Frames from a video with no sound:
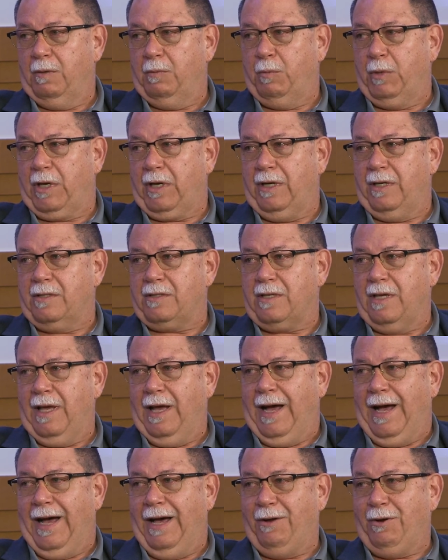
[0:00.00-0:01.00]
Because
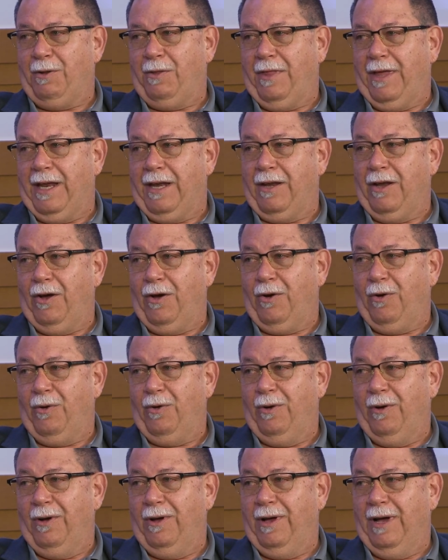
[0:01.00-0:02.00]
how do they know?
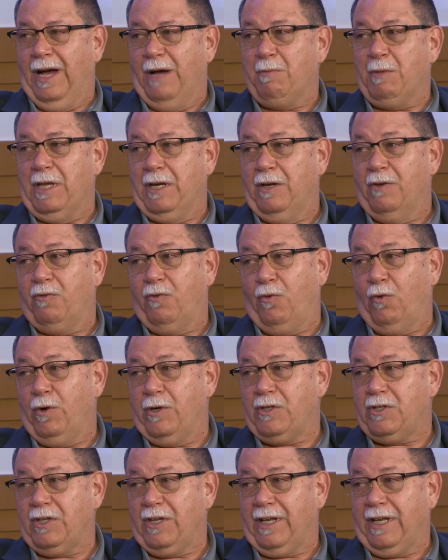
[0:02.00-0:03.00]
I mean,
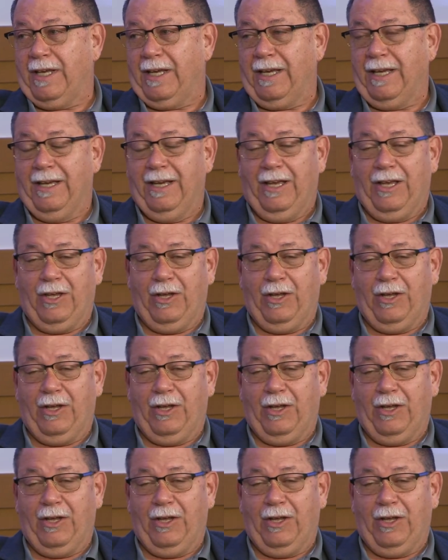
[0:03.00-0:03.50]
unfortunately,